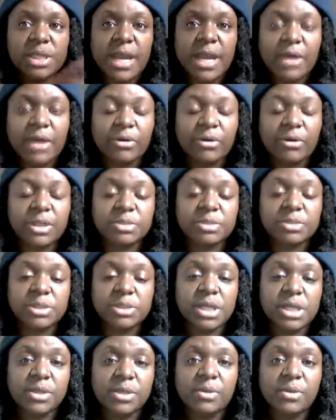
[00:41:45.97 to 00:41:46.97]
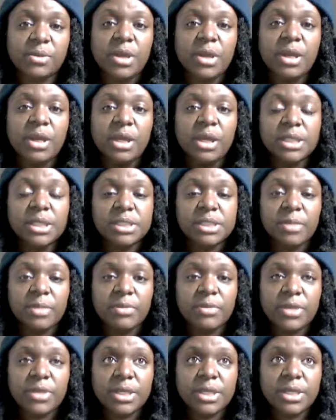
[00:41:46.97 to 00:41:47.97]
see is the outer. Because I'm gonna tell you,
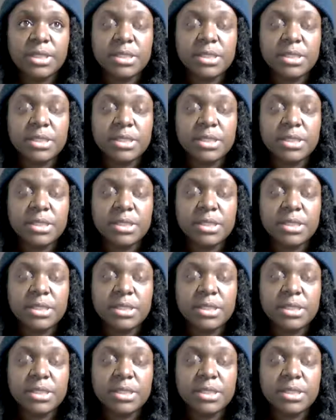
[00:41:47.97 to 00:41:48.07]
some